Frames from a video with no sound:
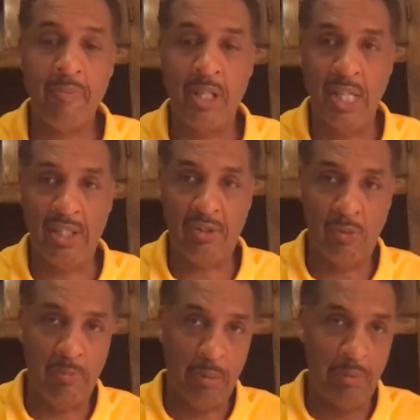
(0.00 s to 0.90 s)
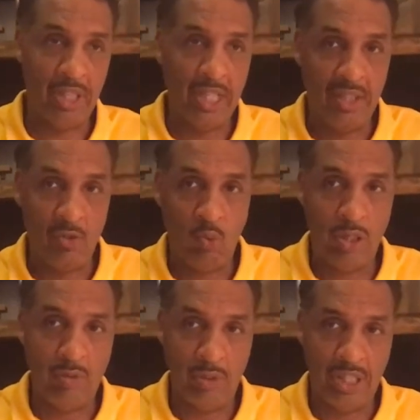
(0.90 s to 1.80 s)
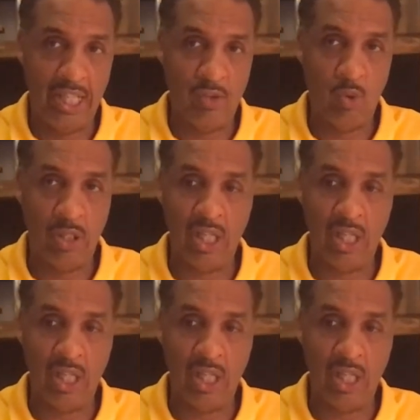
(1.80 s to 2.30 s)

That's when people say there's one. We say there's one